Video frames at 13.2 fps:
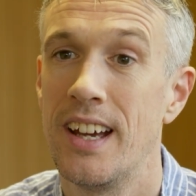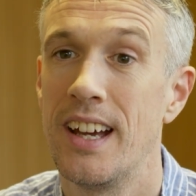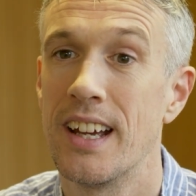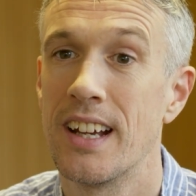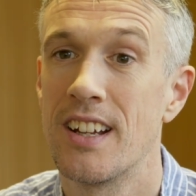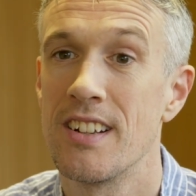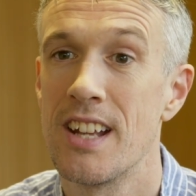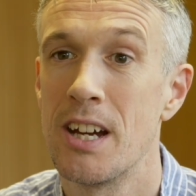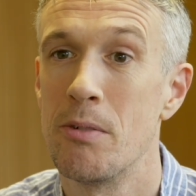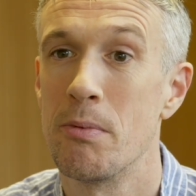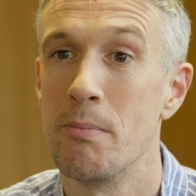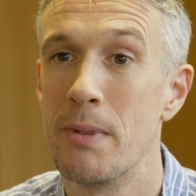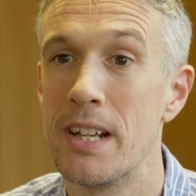and can
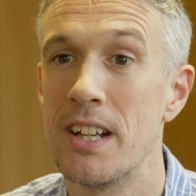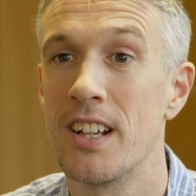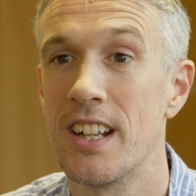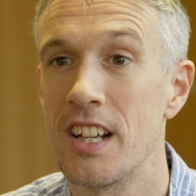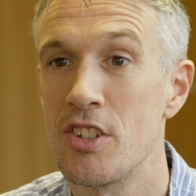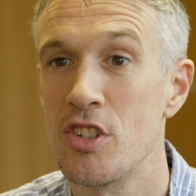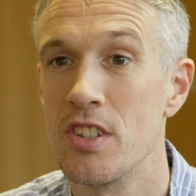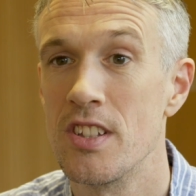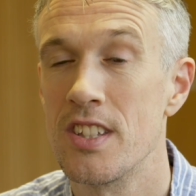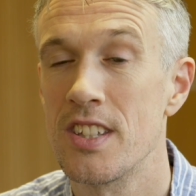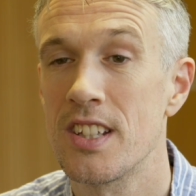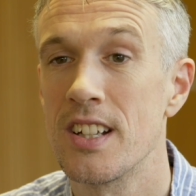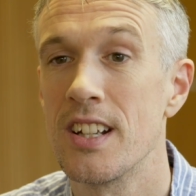help make
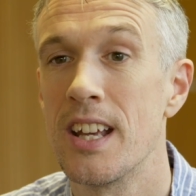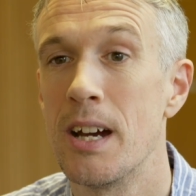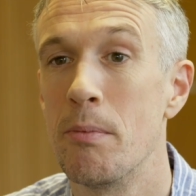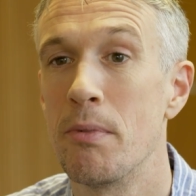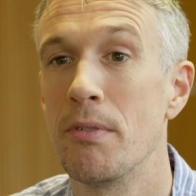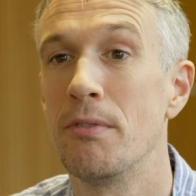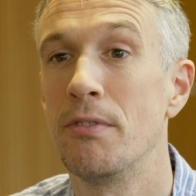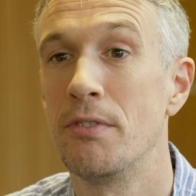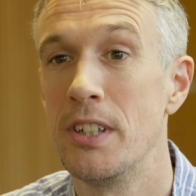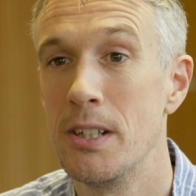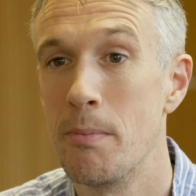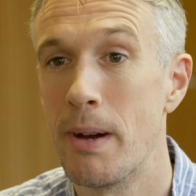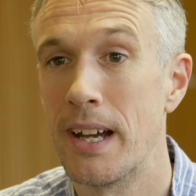connections, can help
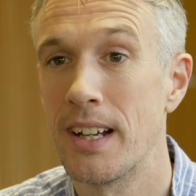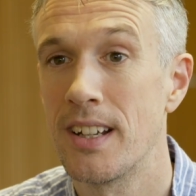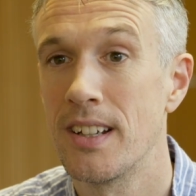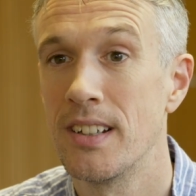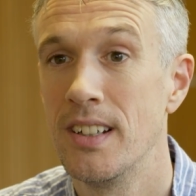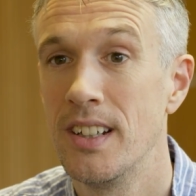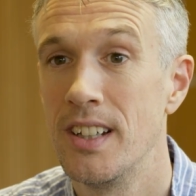feedback